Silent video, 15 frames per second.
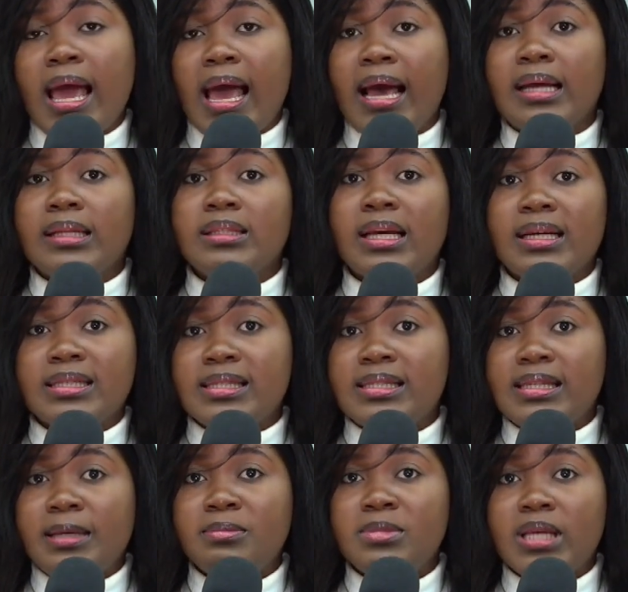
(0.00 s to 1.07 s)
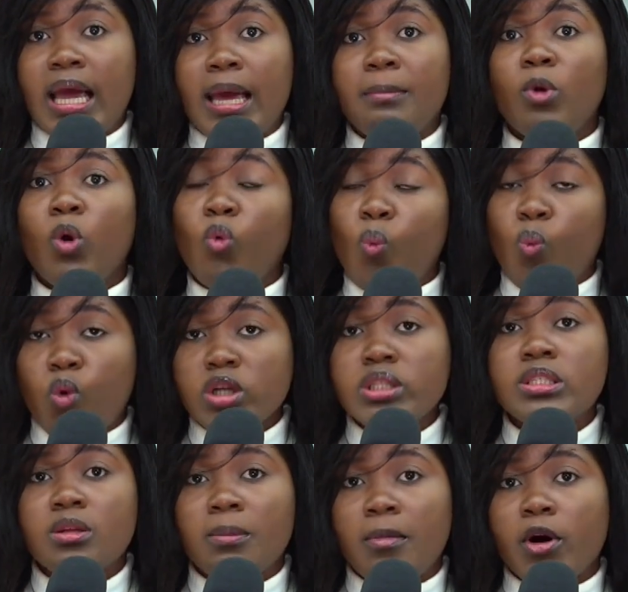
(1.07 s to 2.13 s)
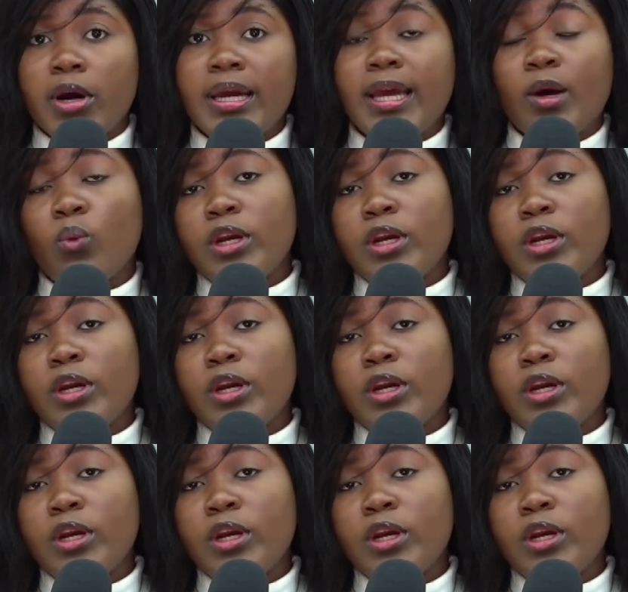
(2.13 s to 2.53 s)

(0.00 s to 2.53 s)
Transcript: And at the same time, watch the market.